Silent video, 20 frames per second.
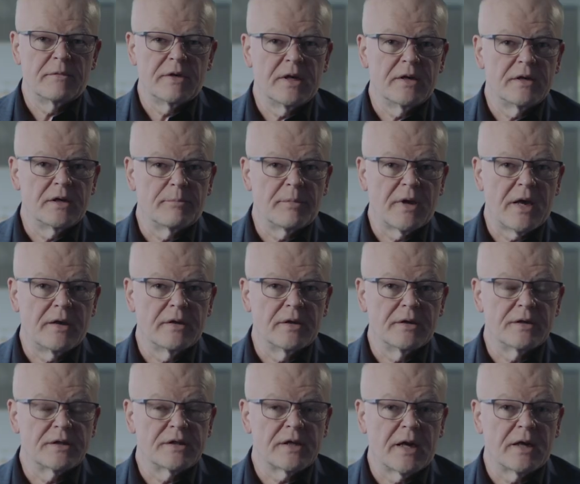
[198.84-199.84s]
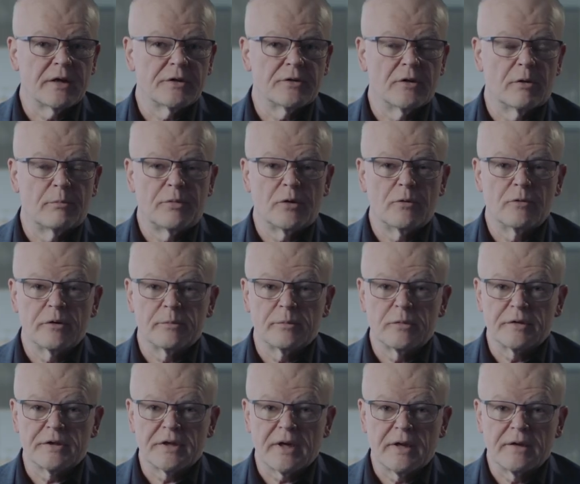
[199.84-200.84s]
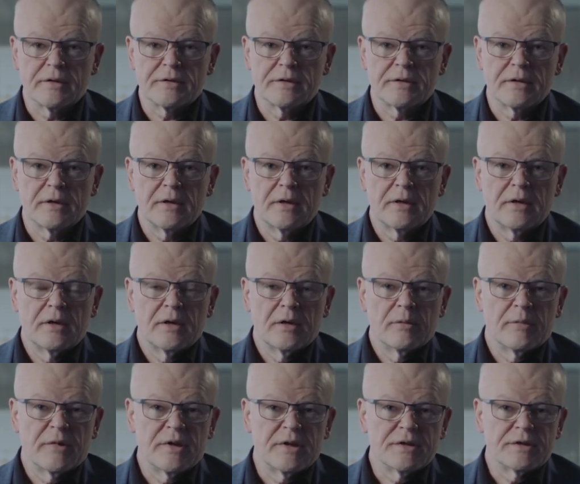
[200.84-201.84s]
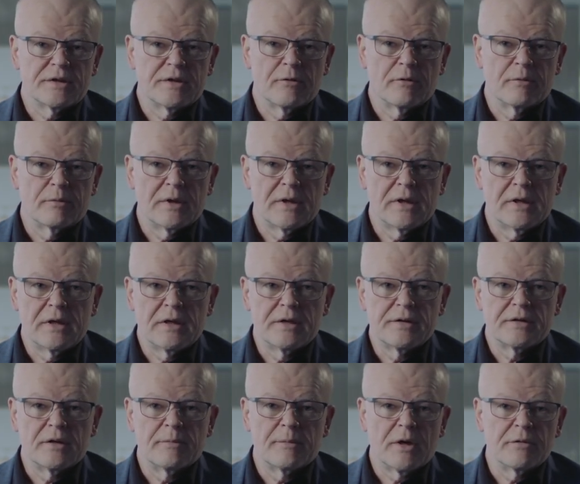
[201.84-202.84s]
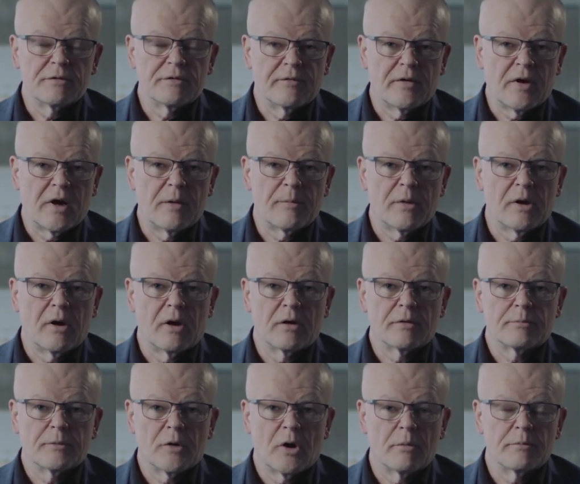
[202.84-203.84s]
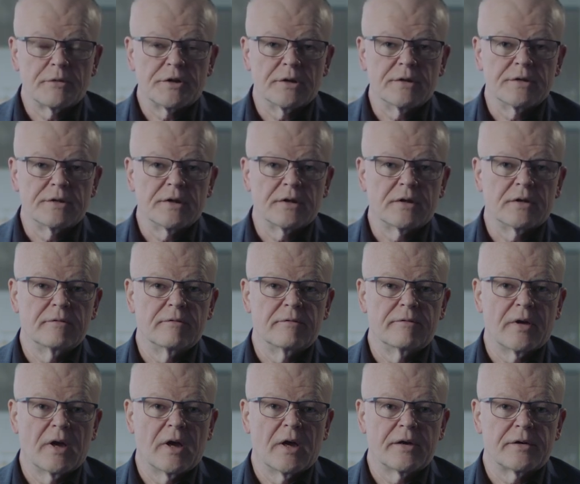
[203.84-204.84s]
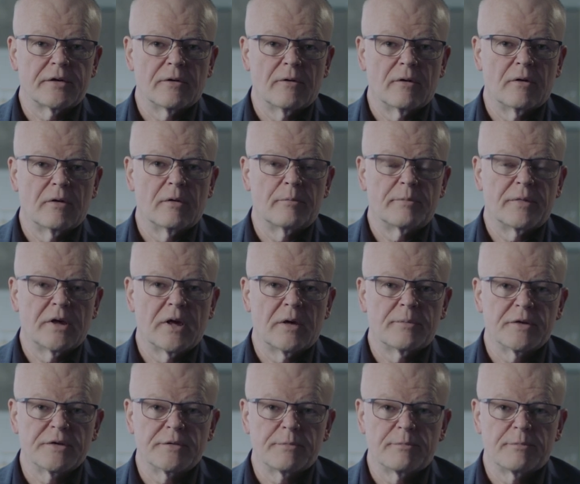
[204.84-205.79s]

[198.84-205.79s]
independent tanks or portable tanks, but it still really is the most viable option to convert or purpose